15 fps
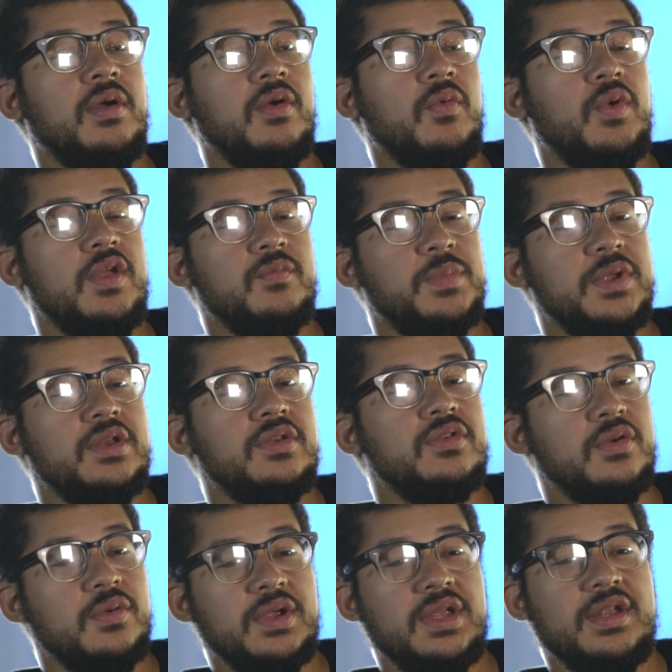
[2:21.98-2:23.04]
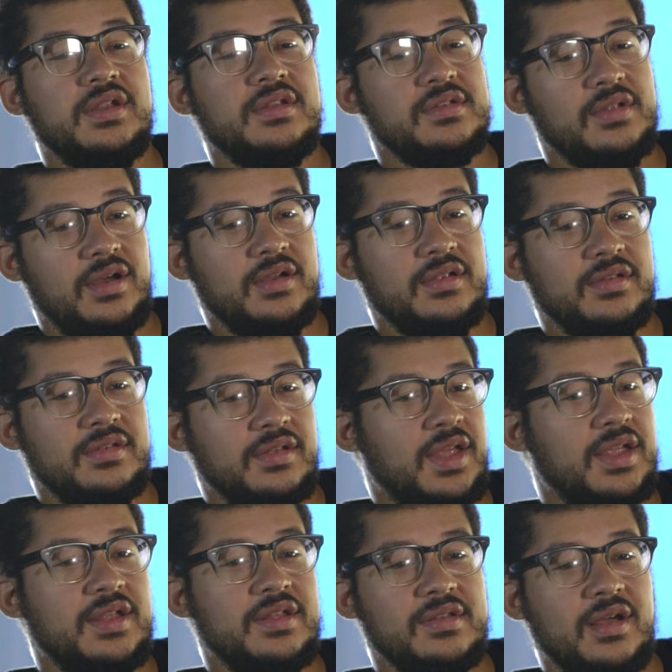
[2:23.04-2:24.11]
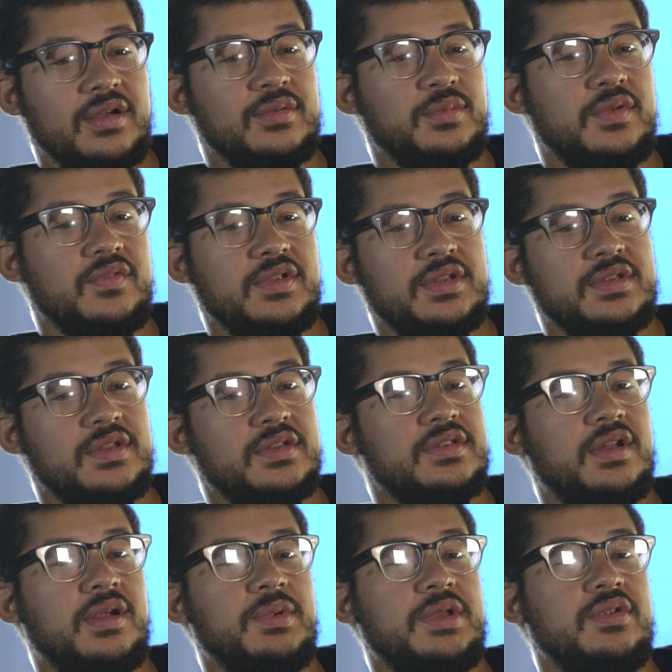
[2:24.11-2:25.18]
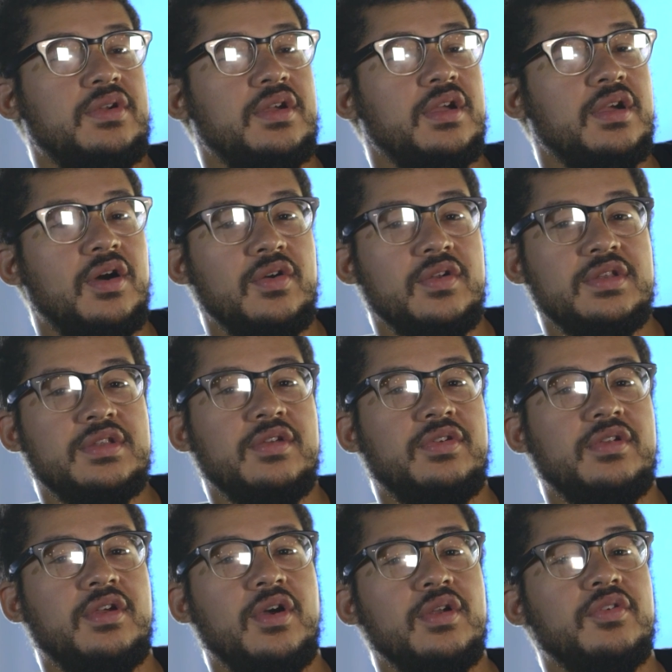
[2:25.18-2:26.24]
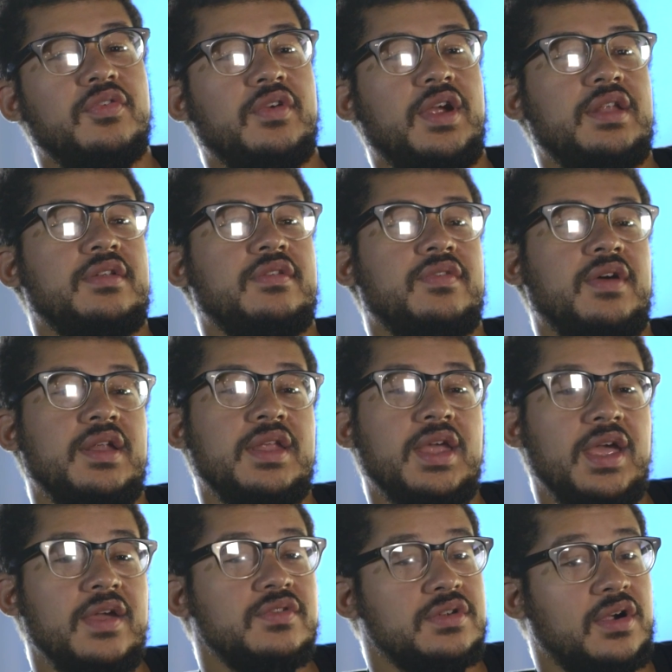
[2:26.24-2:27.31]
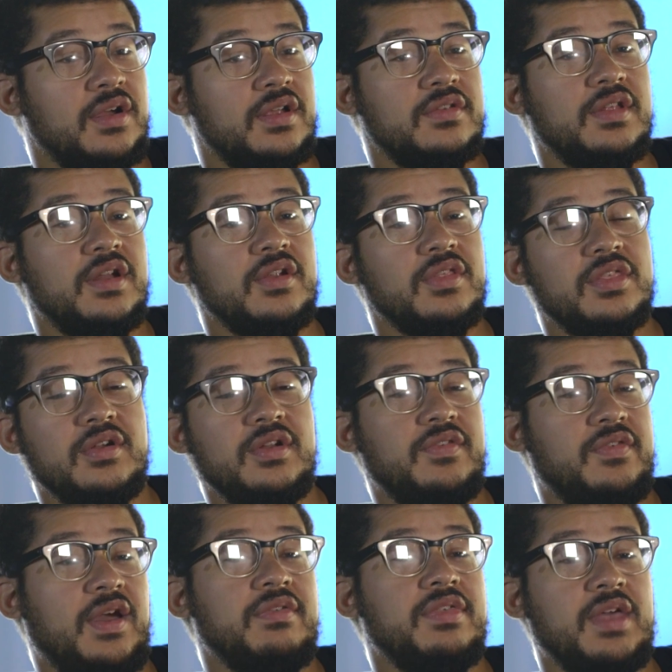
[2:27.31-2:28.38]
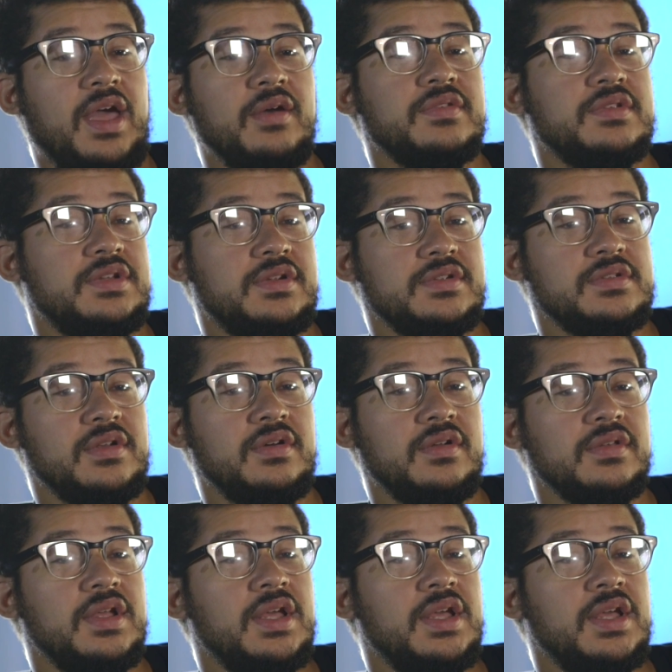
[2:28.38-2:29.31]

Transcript: We've been doing it as long as we've existed. I mean, you can go to France and find cave drawings that are 35,000 years old.